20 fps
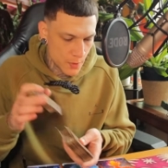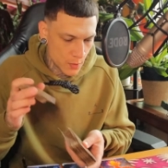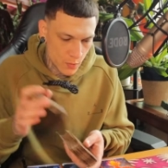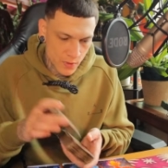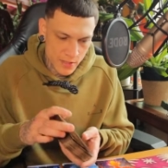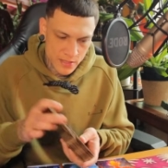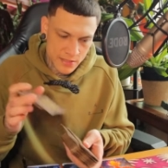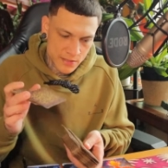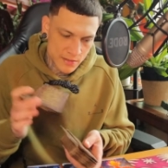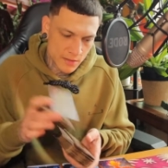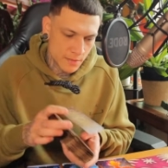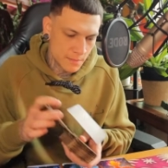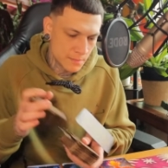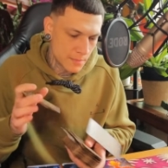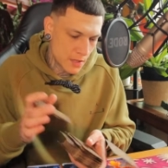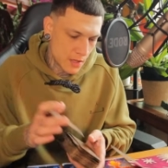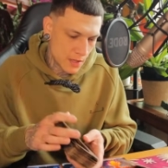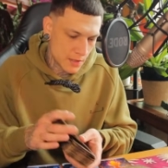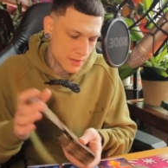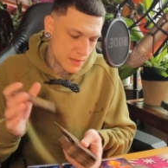
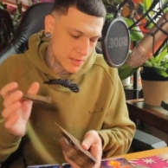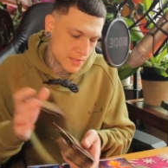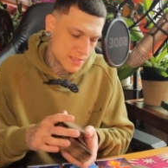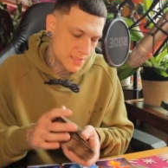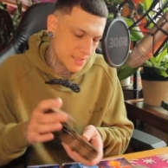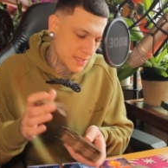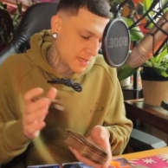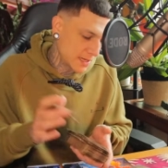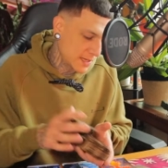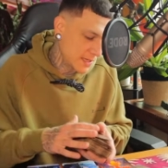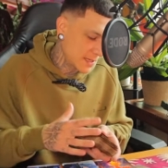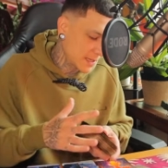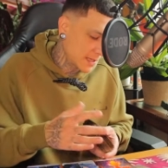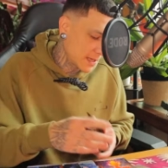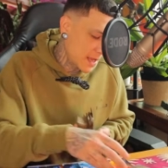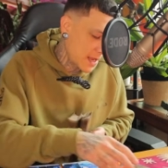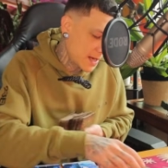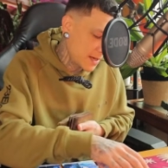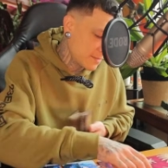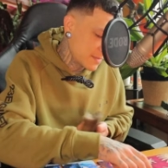wisdom,
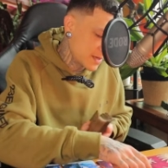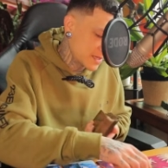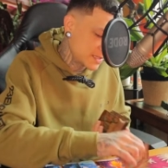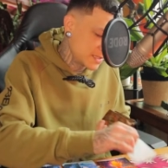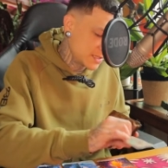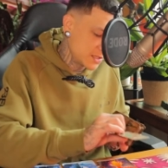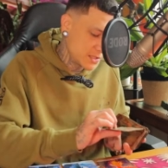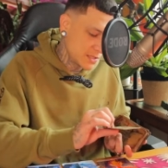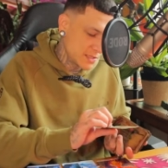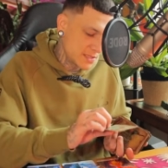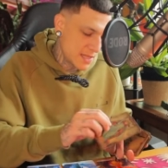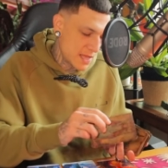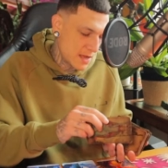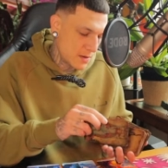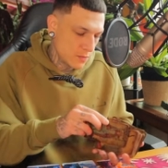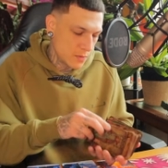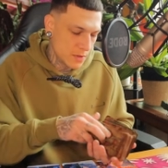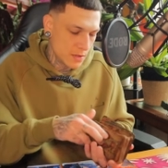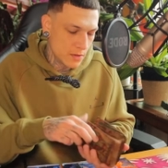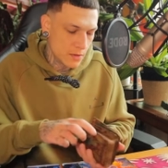understanding, any messages
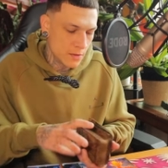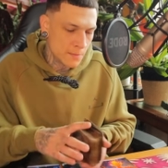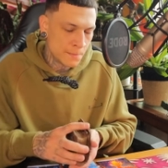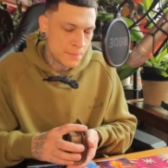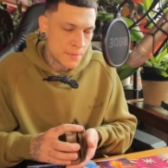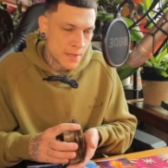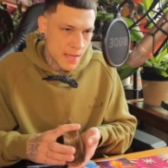that will